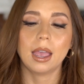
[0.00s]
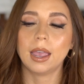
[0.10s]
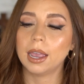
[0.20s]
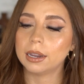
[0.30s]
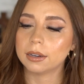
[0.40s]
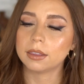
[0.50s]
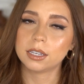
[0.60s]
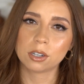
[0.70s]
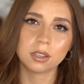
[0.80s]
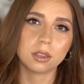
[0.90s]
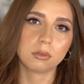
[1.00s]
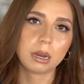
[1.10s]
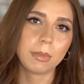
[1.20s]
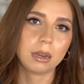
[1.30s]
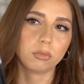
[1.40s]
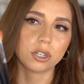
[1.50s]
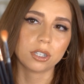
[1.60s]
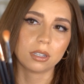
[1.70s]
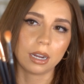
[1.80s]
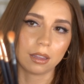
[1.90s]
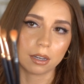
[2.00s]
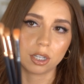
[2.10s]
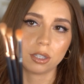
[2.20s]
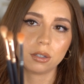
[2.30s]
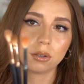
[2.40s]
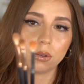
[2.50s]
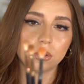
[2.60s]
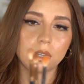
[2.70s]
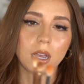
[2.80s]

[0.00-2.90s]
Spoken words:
And these are the three main brushes that I like to use.